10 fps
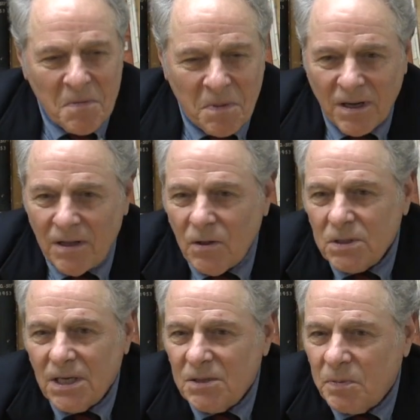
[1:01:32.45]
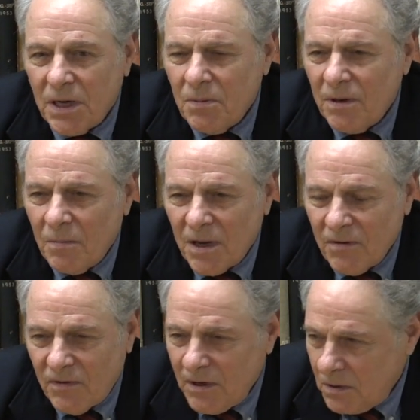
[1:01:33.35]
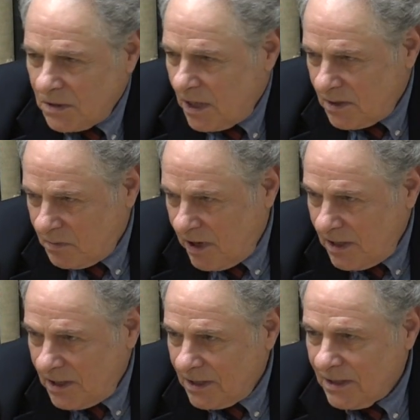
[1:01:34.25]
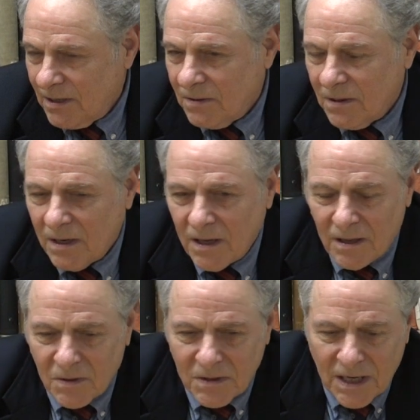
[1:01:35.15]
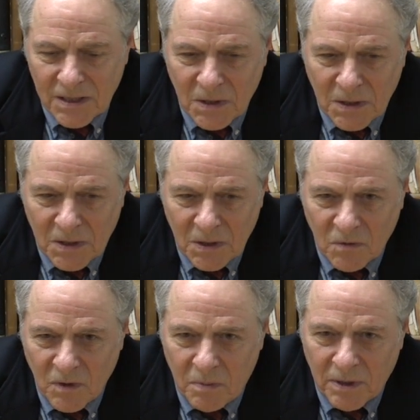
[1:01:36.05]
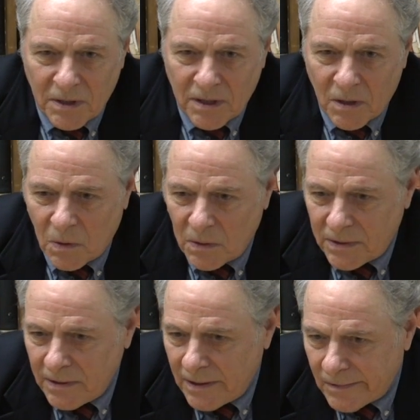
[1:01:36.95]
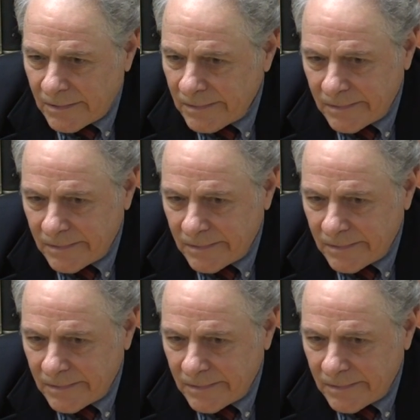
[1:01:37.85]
but those kinds of pro- I'm not afraid of those kinds of projects, you know, and, and those kinds of things, you know, rebuilding an old, you know,